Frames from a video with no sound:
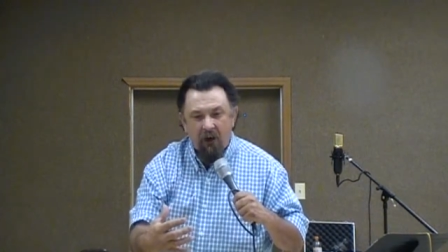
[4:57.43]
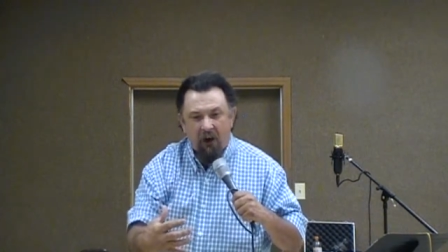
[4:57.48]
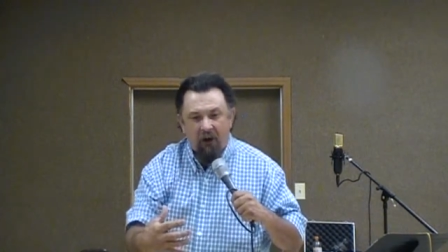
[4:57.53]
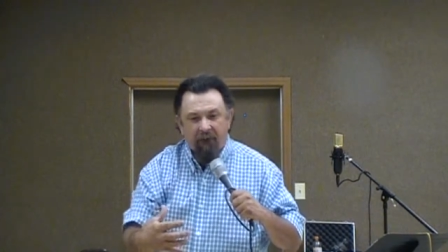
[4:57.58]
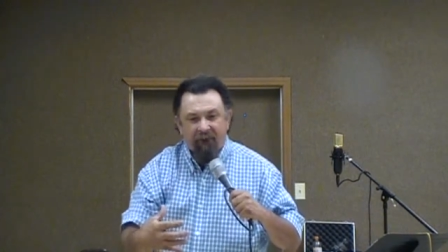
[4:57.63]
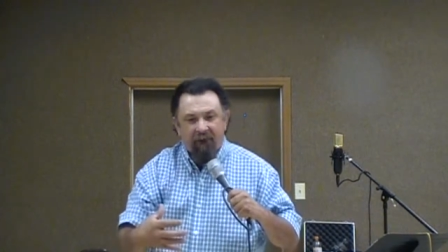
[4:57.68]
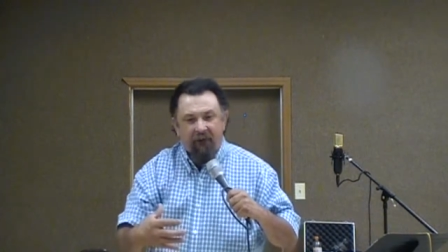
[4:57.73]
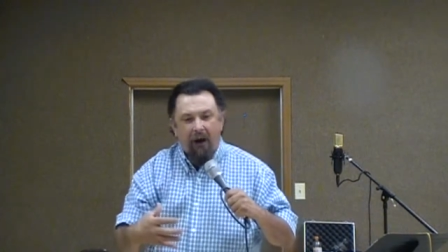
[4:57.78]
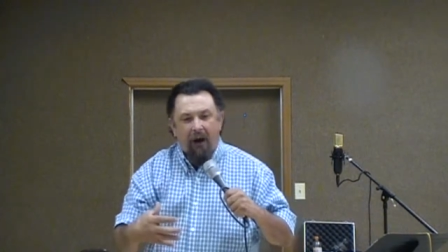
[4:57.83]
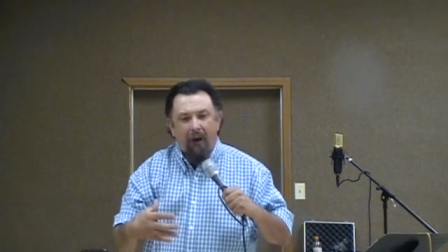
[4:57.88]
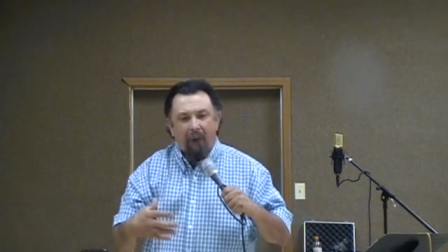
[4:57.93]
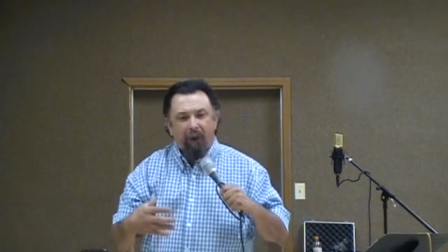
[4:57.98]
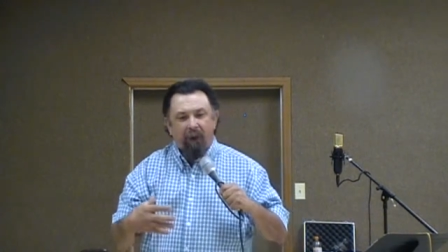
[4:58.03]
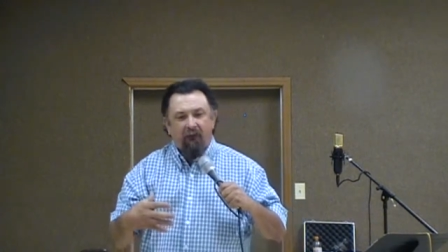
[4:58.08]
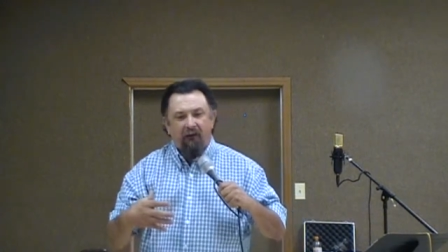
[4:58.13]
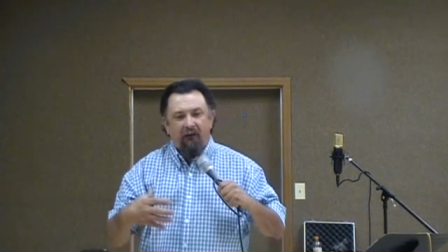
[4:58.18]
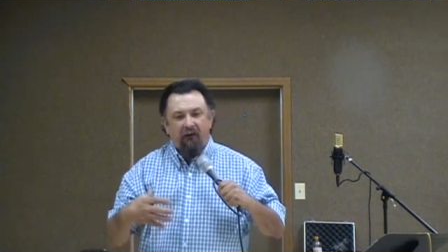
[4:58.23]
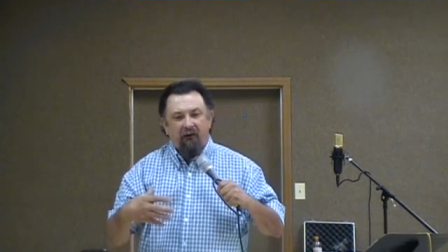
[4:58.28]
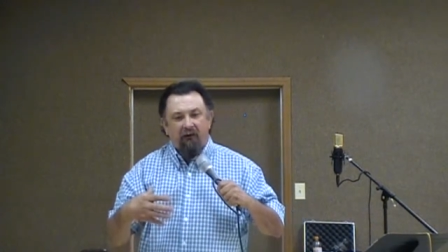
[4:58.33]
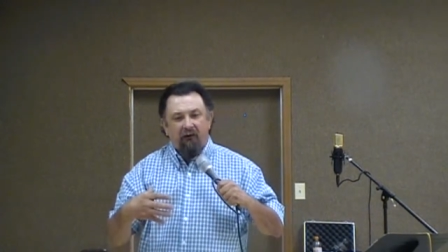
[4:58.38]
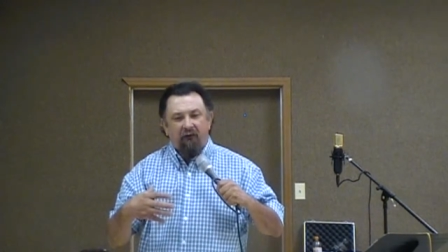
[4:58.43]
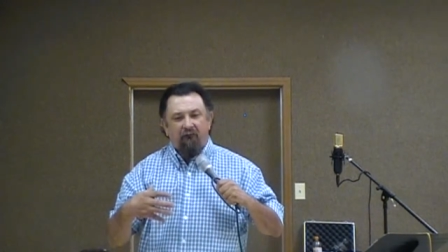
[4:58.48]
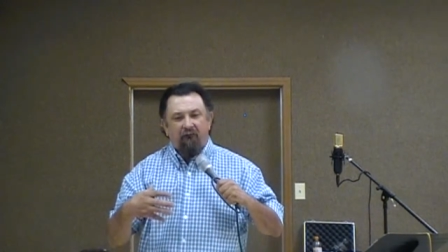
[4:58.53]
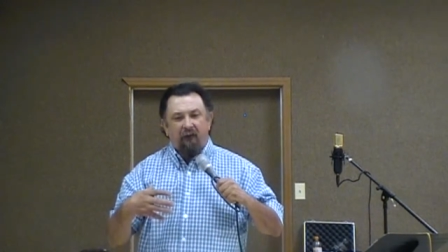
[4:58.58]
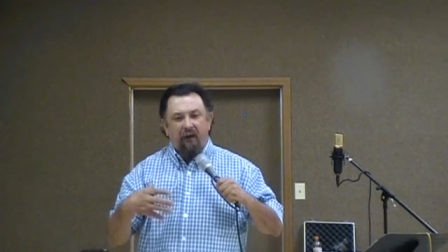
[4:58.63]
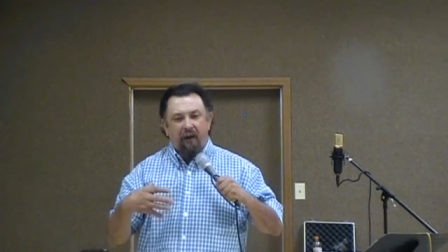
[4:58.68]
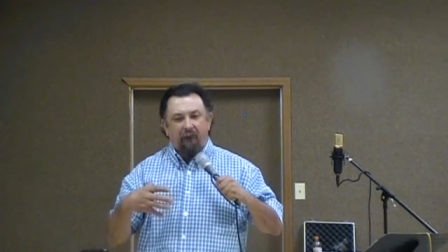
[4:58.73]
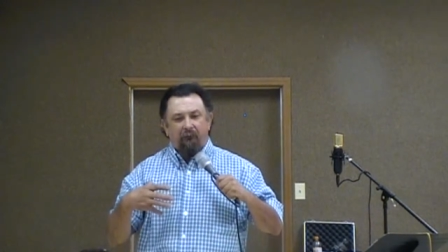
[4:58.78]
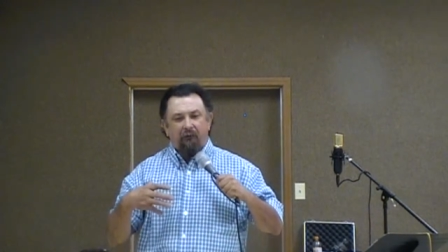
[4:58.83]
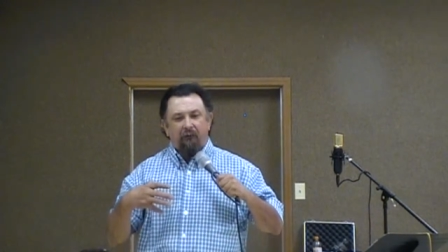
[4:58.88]
adopted into the
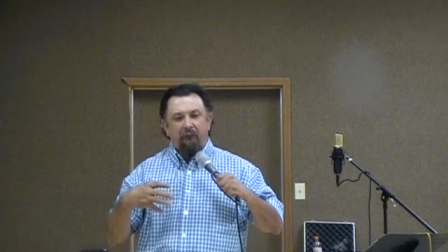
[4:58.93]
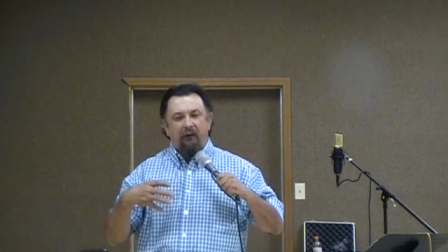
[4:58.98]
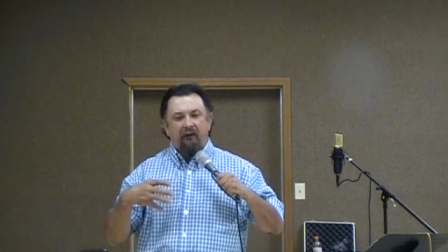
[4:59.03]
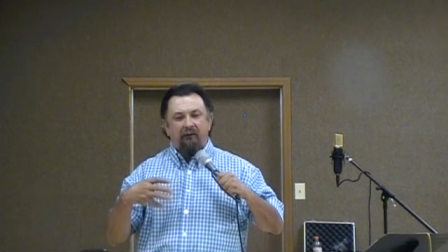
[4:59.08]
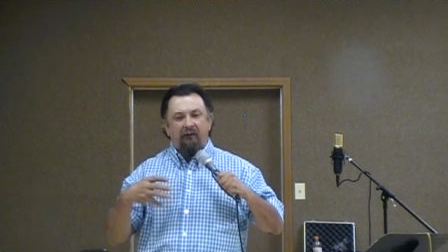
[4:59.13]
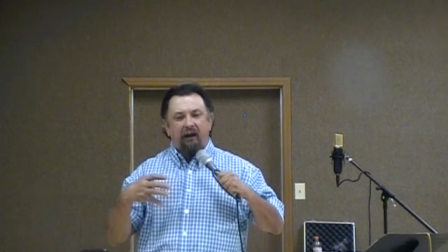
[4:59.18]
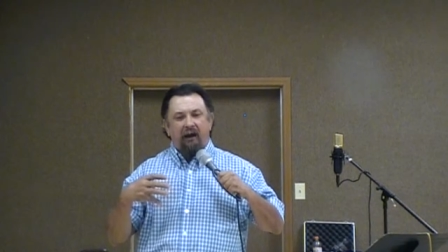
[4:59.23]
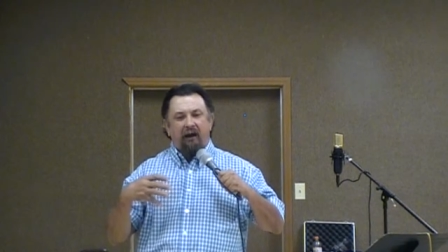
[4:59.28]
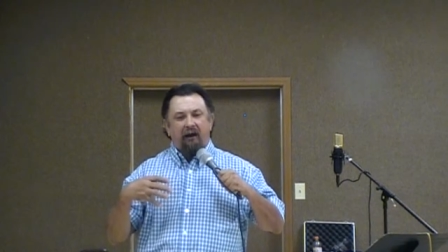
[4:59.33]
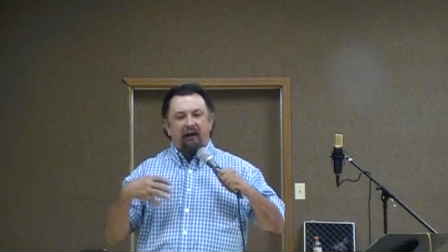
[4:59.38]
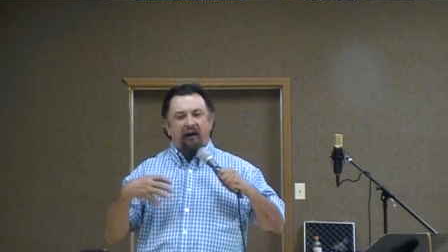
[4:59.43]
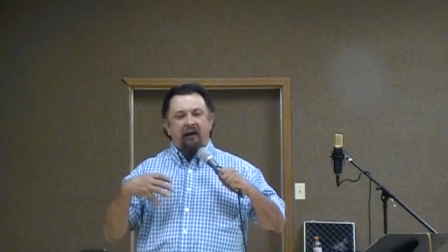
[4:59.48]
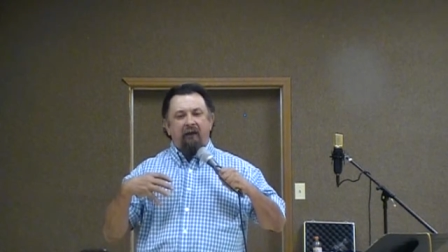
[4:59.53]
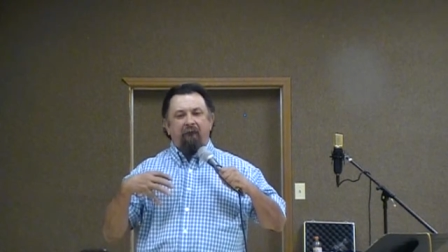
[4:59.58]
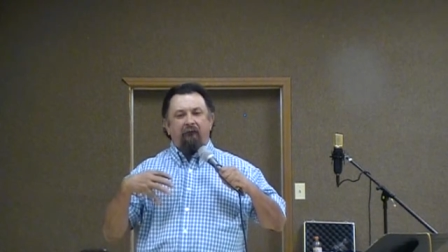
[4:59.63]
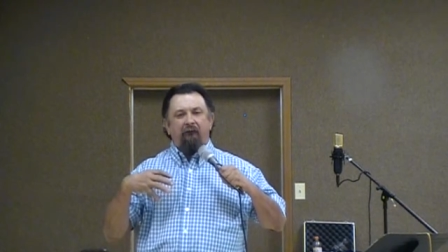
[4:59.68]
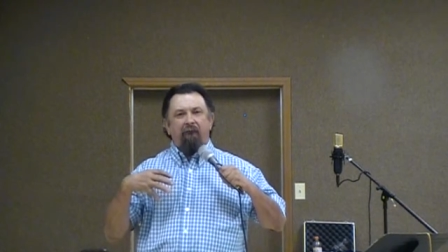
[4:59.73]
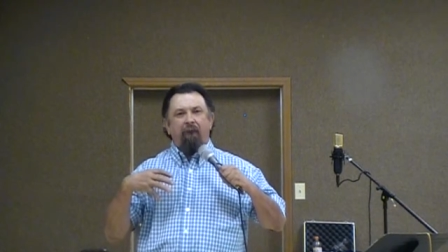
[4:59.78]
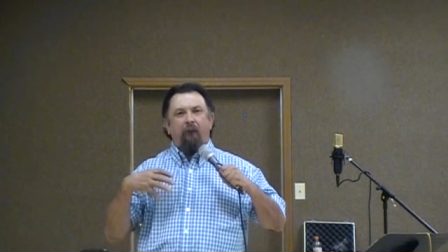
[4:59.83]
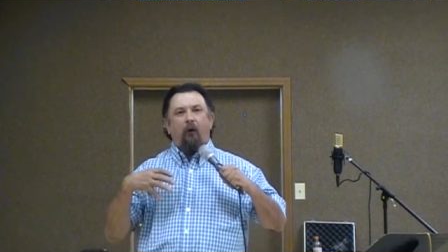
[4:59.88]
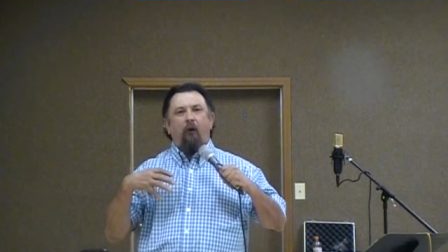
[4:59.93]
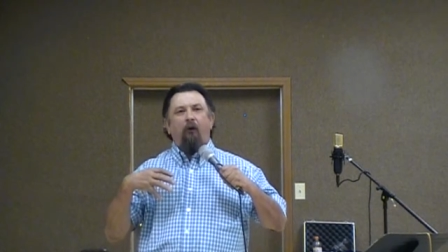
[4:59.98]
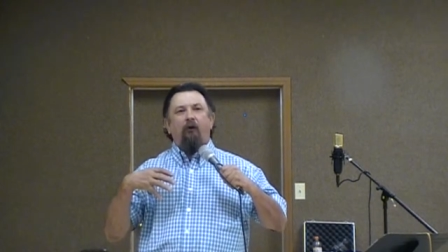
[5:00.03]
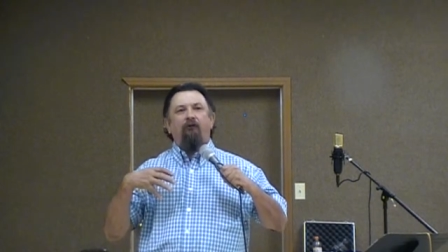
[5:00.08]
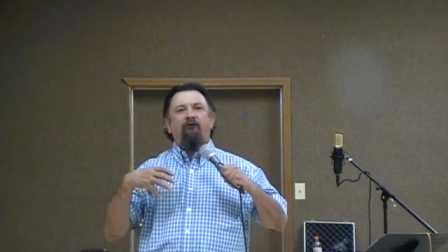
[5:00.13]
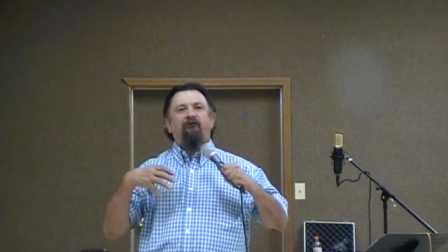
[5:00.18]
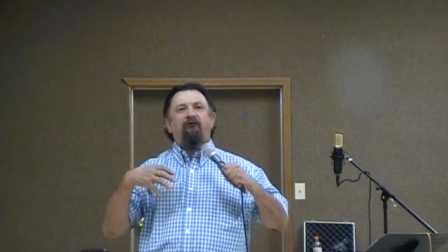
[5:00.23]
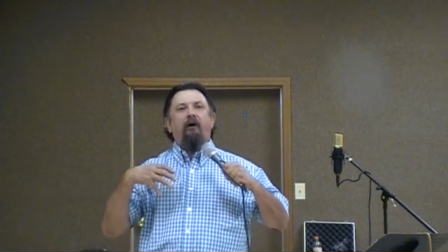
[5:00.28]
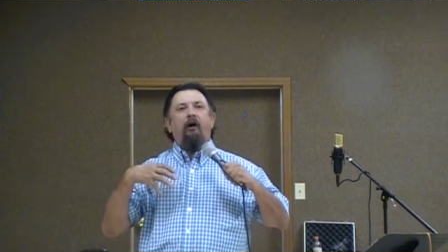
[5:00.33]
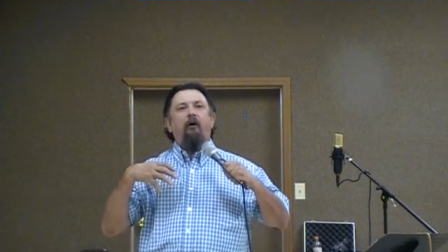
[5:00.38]
family, but yet even
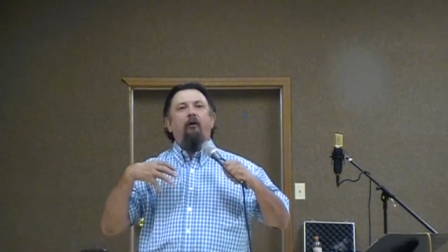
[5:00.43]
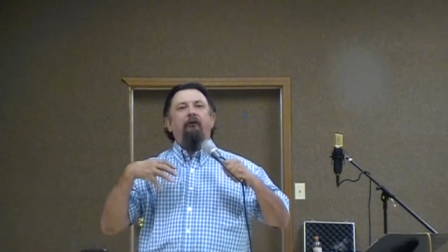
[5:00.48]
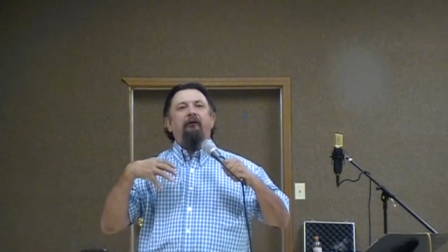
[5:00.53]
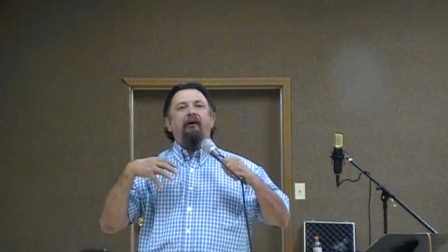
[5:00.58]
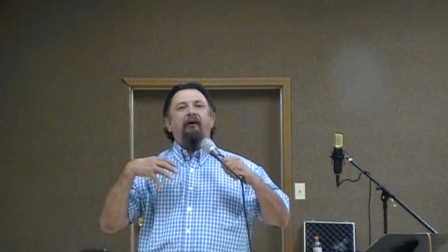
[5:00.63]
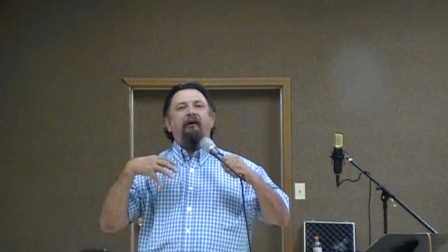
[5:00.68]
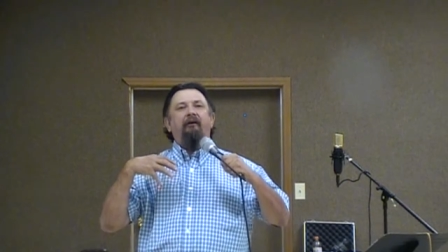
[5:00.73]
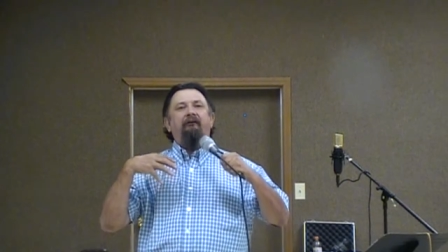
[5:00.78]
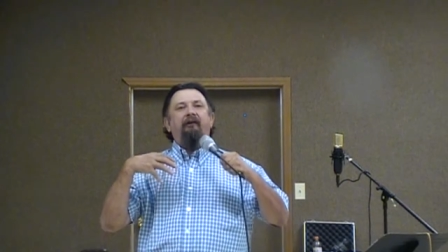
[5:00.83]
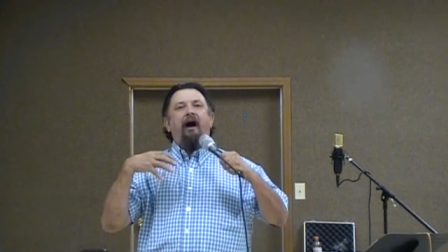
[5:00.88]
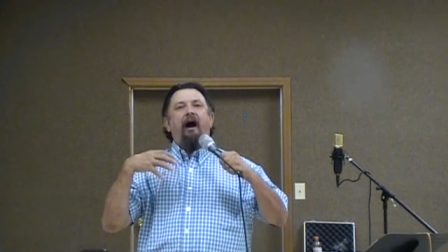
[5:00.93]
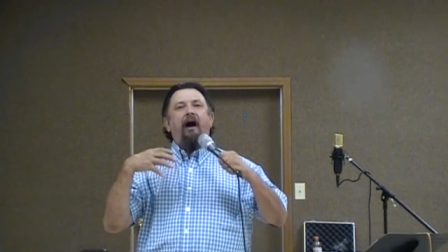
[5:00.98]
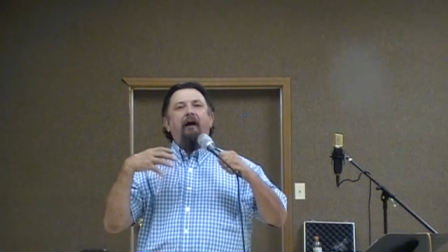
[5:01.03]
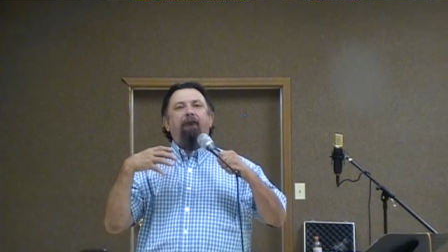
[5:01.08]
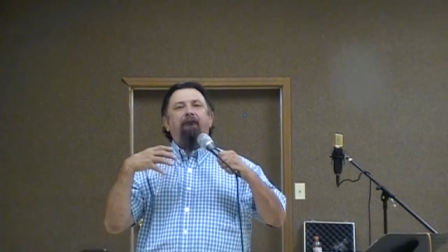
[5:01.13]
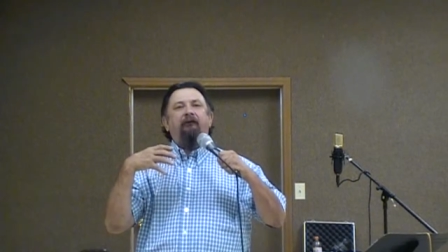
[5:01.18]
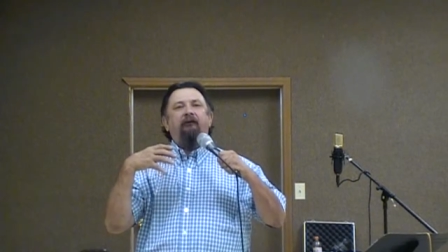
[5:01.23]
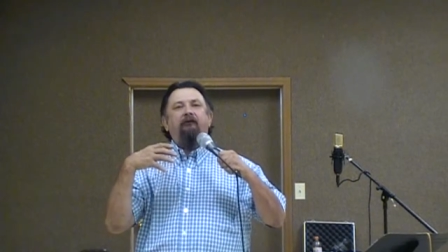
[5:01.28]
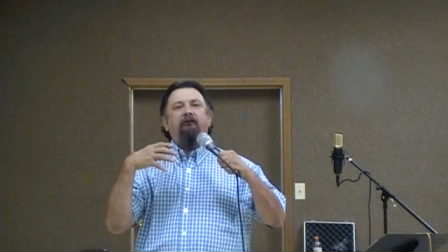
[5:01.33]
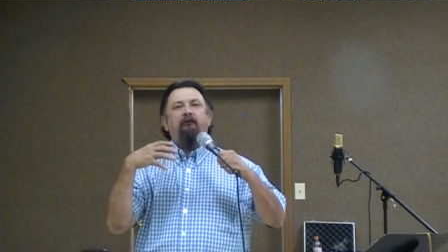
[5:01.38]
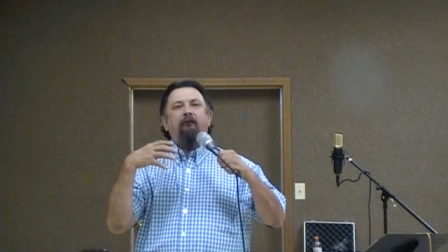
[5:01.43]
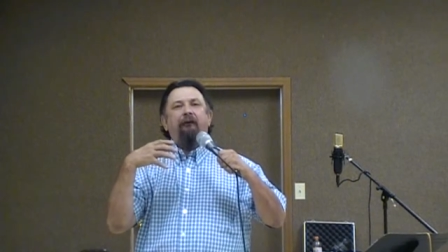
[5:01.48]
more so than adopted,